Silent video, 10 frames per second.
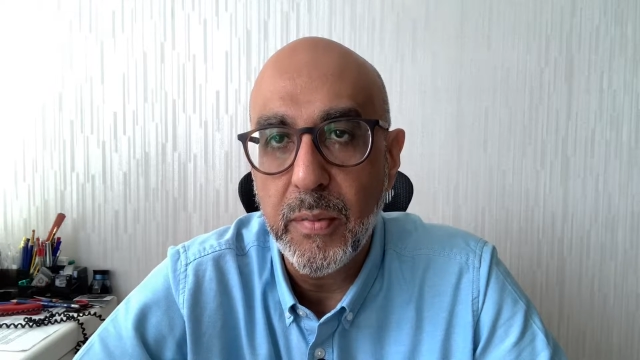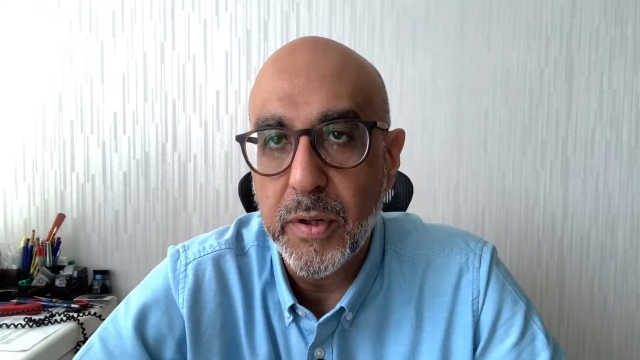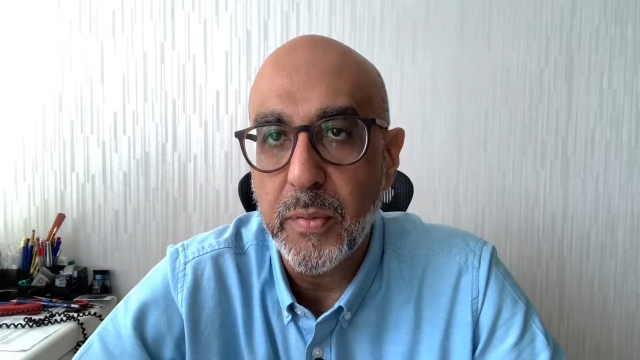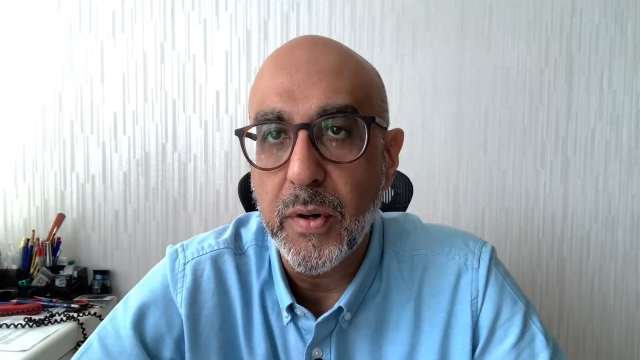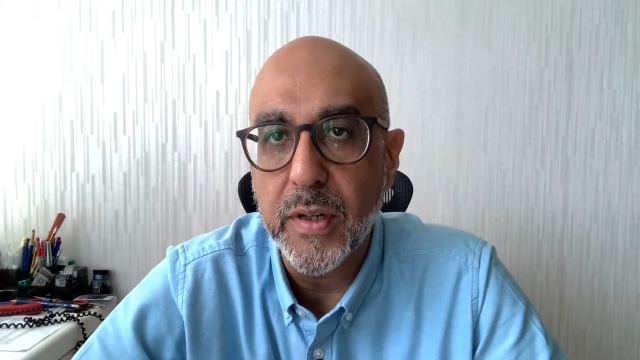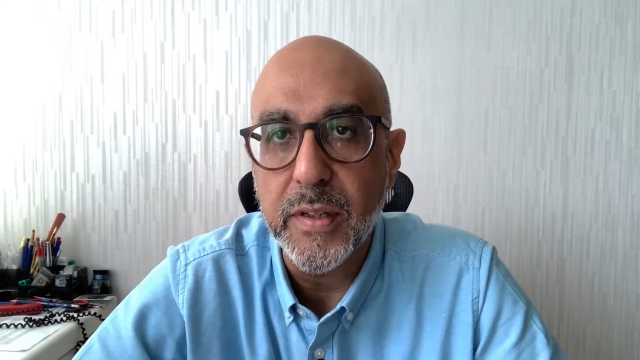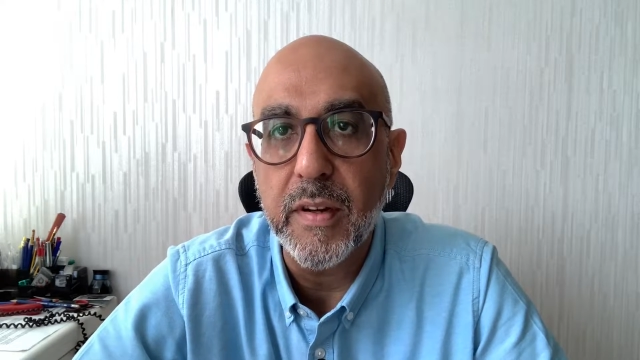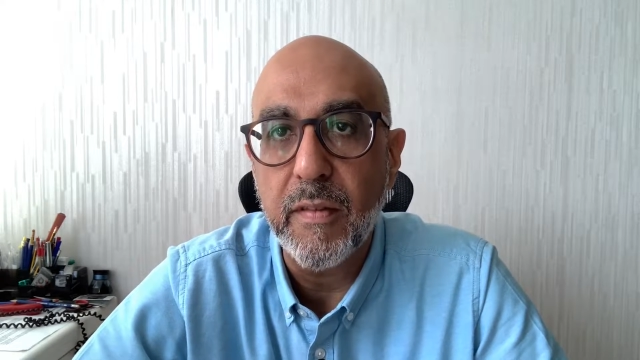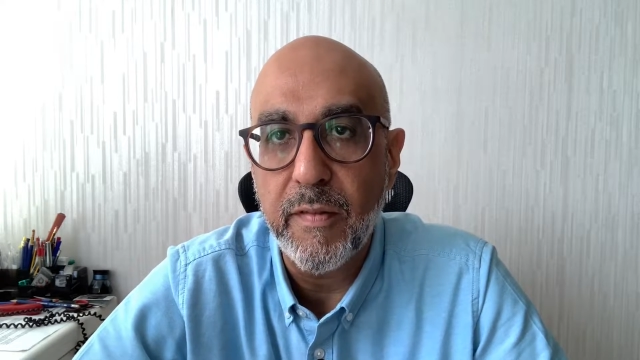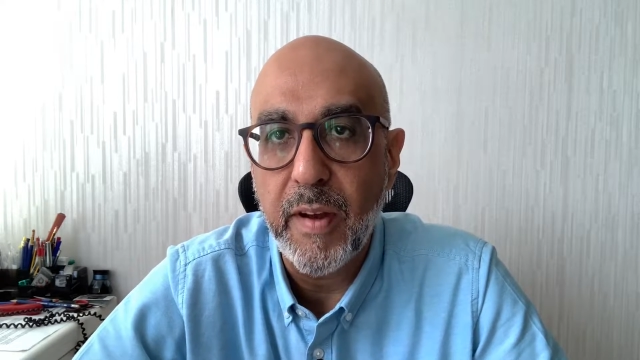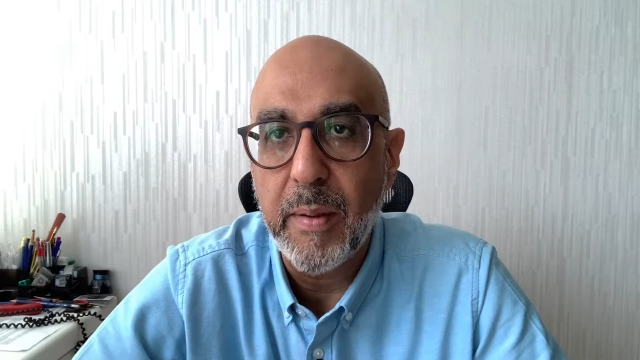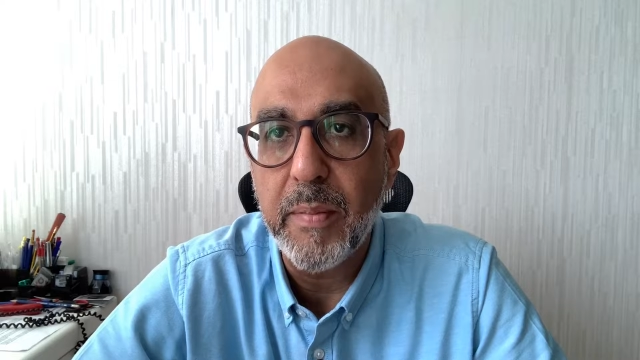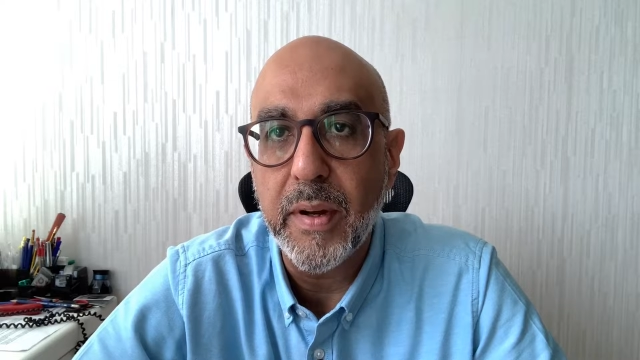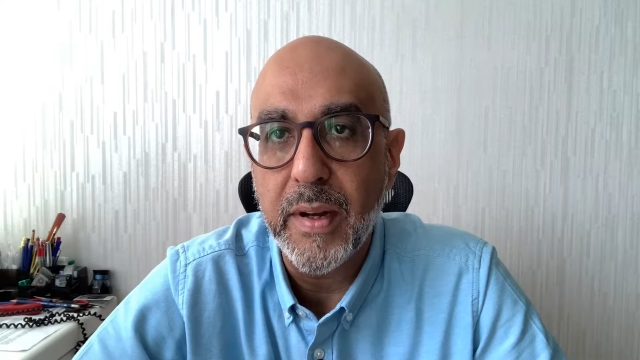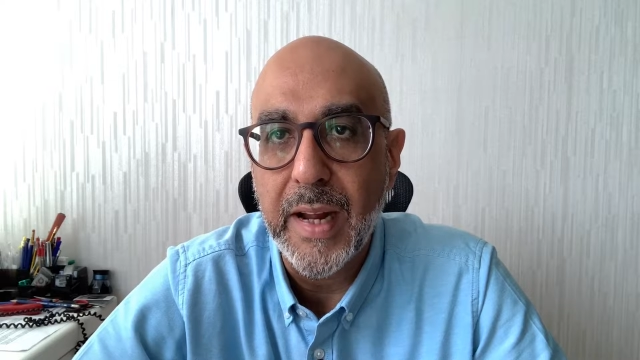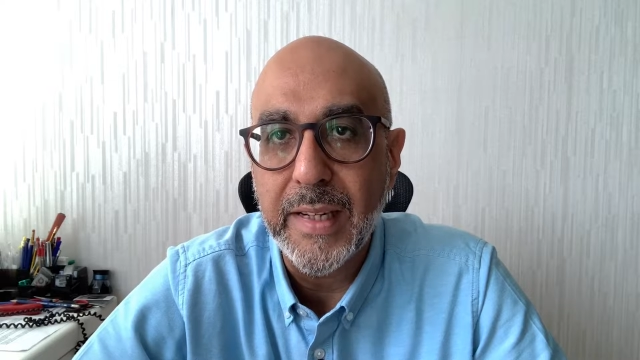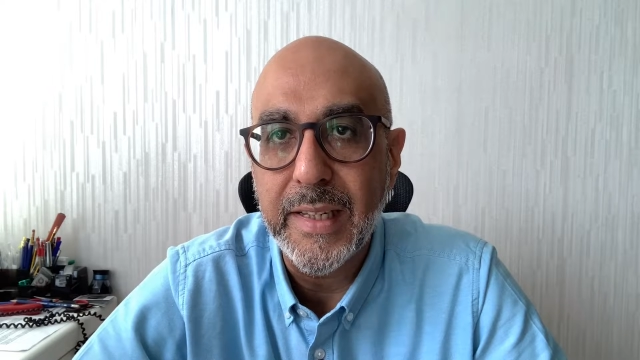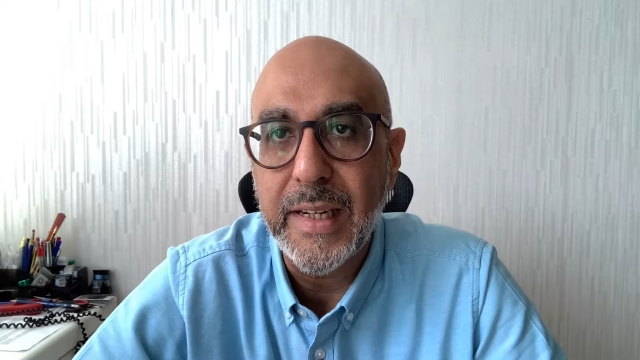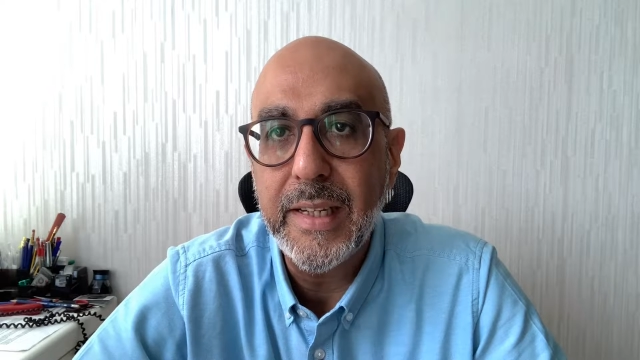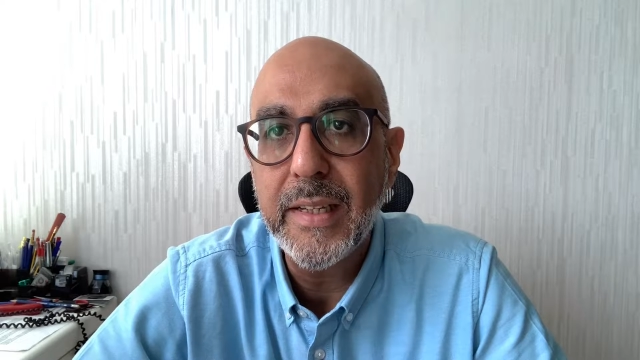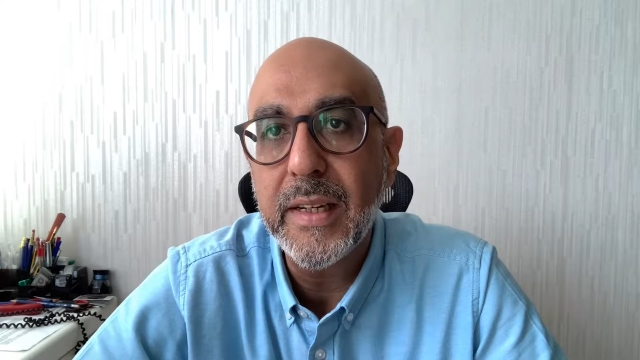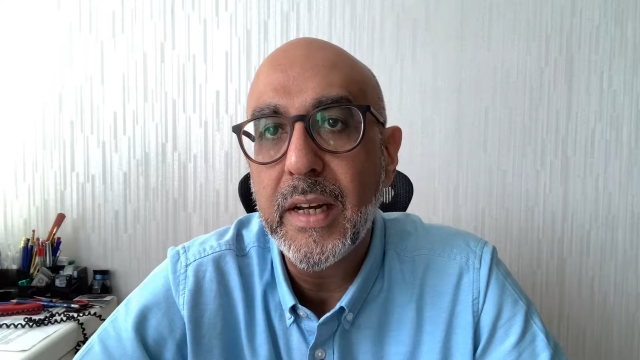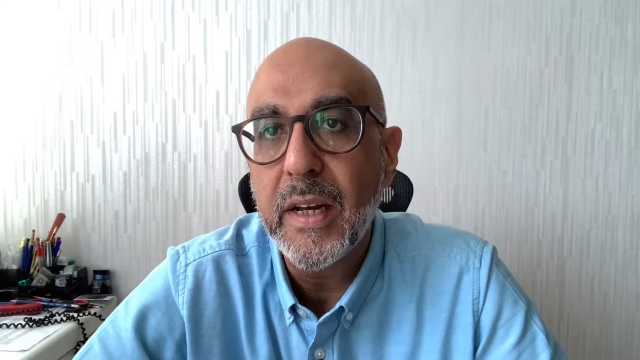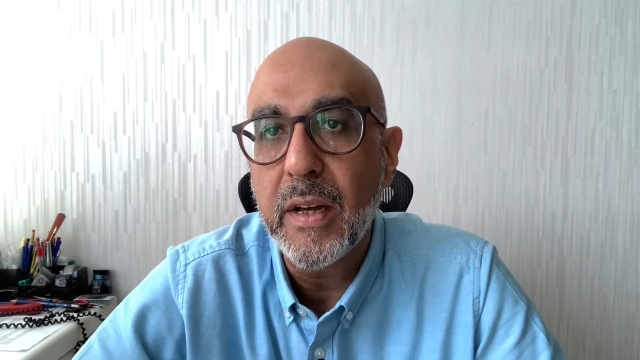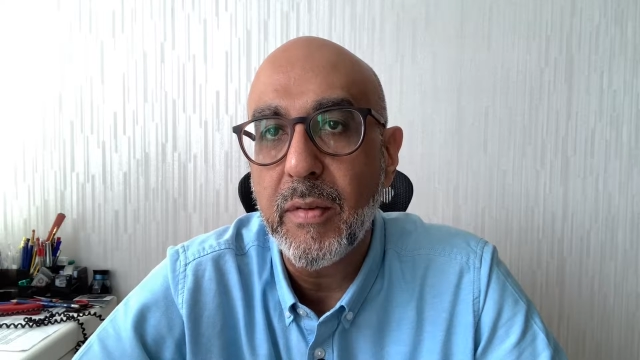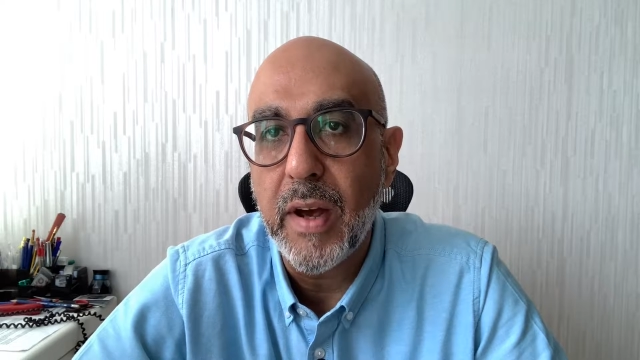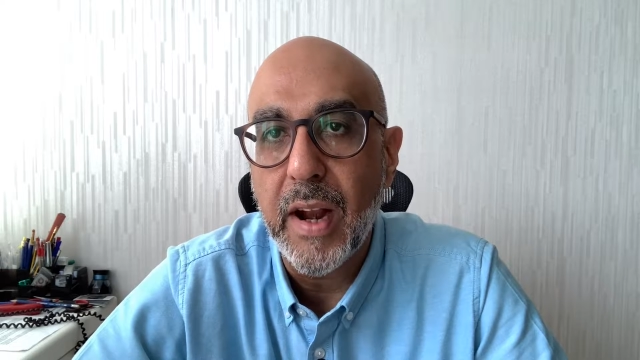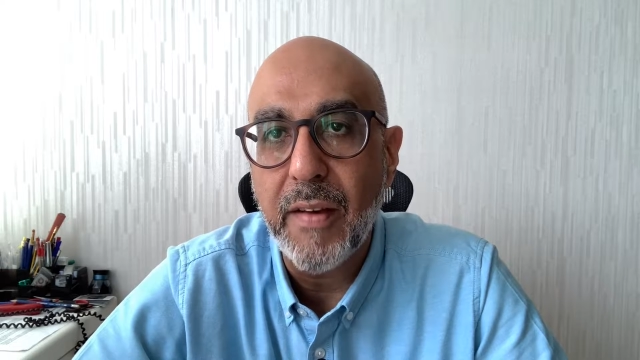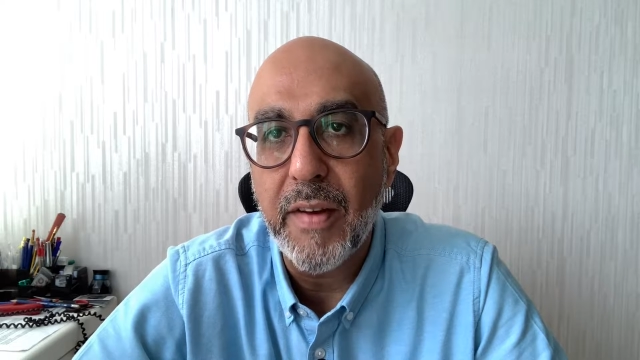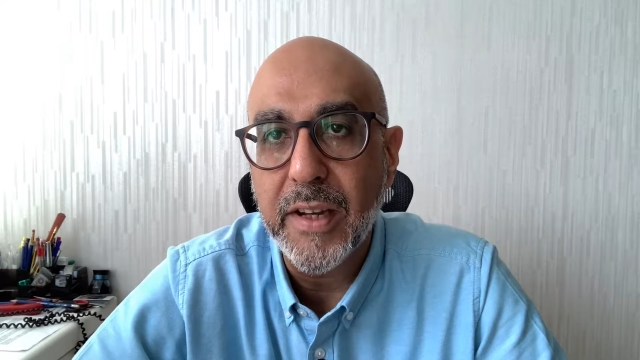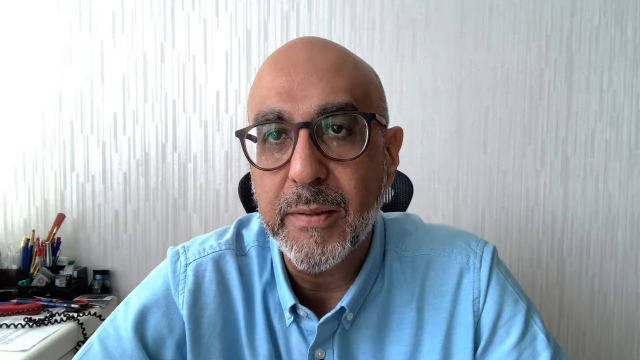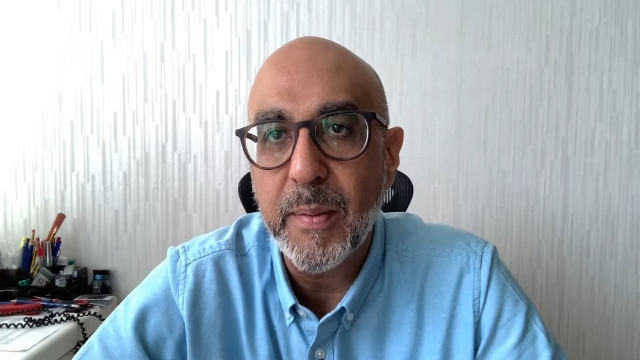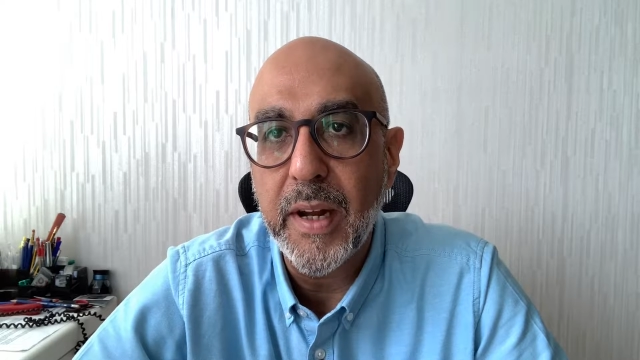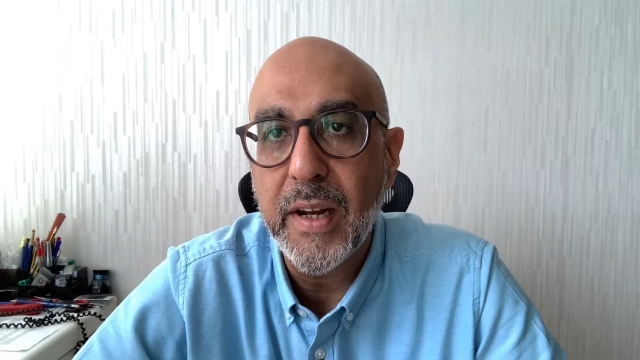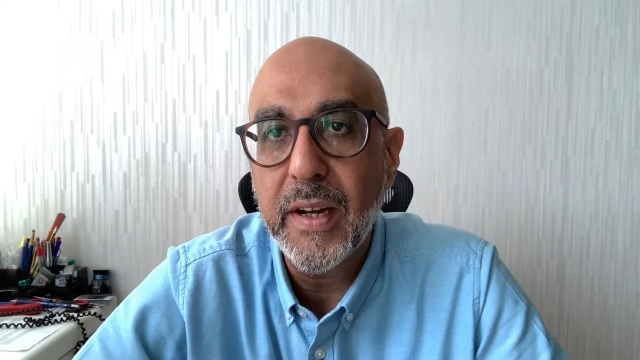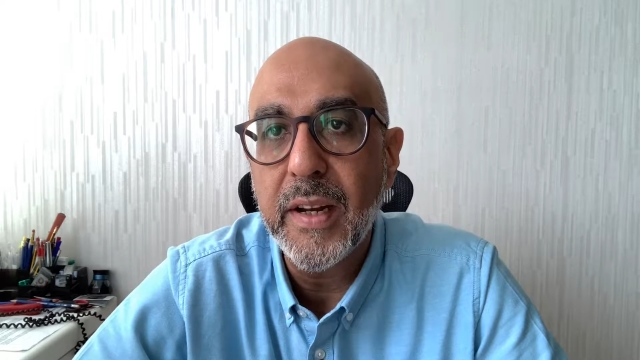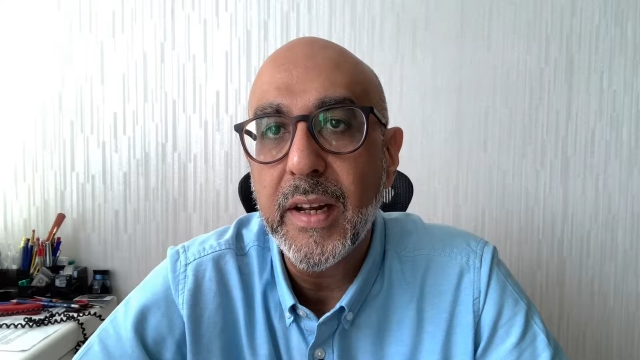which was Feb 19th, where I've explained